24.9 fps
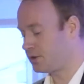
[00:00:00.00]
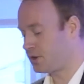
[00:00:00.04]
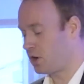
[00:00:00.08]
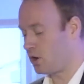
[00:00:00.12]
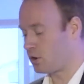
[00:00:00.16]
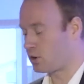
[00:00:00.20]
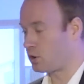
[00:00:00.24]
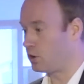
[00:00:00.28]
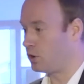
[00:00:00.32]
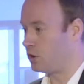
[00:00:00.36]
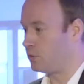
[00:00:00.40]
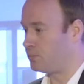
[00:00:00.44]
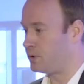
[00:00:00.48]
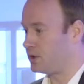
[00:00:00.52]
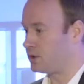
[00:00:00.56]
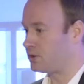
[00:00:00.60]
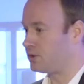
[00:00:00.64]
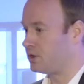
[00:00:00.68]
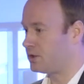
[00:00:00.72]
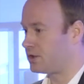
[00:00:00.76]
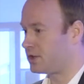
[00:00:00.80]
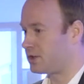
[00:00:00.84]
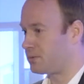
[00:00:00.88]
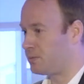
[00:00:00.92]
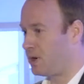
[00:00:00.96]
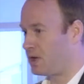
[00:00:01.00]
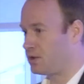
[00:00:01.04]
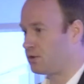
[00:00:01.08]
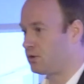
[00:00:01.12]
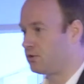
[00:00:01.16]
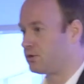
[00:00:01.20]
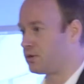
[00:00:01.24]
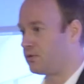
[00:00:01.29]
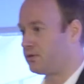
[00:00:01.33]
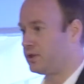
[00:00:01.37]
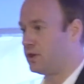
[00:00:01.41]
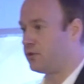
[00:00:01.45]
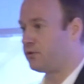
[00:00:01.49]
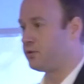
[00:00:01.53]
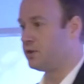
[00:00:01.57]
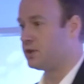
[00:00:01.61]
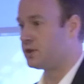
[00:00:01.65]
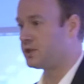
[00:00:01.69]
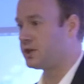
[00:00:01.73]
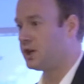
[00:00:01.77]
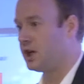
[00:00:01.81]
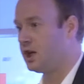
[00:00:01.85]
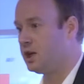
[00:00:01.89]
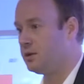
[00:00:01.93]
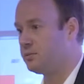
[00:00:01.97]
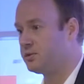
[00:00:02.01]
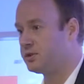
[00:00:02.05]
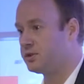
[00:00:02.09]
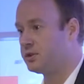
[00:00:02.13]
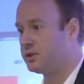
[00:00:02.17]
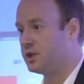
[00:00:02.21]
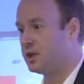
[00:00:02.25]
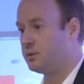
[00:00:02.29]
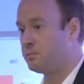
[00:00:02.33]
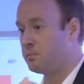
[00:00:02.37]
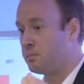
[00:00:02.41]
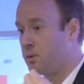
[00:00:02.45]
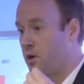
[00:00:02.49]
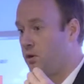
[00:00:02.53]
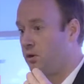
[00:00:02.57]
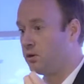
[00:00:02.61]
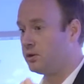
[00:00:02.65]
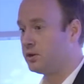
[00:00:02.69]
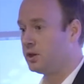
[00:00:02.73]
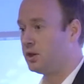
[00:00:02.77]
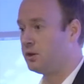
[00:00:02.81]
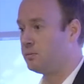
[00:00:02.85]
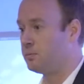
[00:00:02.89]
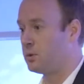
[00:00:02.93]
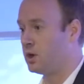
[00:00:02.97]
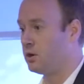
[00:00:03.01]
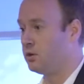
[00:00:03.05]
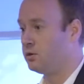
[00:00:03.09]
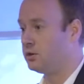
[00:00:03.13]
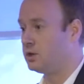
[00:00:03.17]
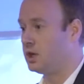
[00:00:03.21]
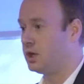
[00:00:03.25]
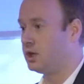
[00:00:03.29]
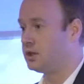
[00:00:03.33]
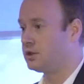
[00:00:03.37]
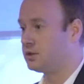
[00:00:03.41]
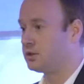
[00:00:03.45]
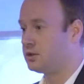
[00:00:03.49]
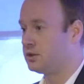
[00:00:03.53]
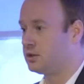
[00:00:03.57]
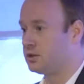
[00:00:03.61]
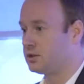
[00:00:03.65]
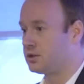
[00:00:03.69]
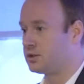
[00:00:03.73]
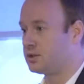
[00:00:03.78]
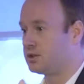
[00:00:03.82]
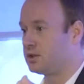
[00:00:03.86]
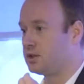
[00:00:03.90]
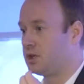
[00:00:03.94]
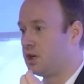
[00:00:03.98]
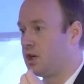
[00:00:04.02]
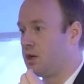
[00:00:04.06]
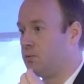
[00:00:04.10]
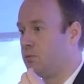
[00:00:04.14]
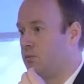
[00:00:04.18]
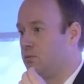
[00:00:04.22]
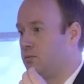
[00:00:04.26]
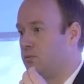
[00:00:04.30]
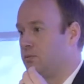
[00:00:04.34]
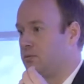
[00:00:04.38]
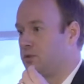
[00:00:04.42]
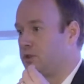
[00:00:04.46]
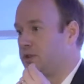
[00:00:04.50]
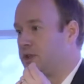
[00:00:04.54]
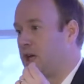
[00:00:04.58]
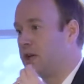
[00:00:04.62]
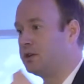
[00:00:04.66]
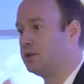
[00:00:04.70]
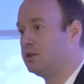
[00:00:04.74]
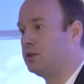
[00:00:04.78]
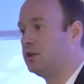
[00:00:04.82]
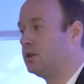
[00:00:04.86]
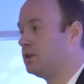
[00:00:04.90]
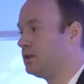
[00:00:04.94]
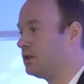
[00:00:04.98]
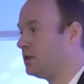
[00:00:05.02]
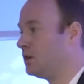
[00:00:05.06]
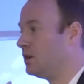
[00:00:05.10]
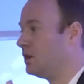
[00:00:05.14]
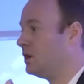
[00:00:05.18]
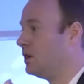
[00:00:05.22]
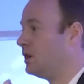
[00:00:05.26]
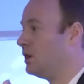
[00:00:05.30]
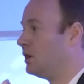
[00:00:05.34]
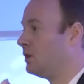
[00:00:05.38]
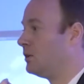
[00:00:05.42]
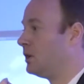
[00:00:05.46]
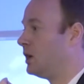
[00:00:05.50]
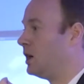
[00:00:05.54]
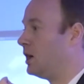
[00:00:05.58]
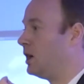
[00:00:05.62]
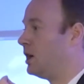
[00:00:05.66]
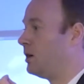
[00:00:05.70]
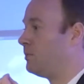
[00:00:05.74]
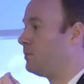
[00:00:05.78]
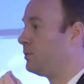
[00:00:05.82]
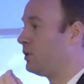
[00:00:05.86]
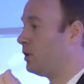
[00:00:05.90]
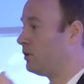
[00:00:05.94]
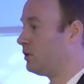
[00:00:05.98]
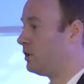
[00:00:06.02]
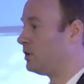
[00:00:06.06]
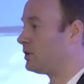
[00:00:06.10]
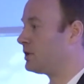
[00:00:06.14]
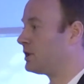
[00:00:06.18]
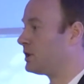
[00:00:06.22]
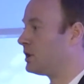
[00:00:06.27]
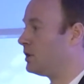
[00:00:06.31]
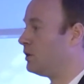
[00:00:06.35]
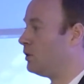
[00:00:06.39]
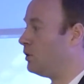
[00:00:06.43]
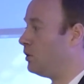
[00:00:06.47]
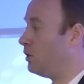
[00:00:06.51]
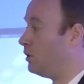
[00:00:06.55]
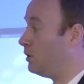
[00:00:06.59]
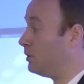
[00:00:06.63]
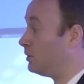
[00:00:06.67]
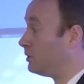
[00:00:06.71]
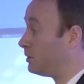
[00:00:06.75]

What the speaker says: our core business. Specials of different types. They're both the unlicensed standard product or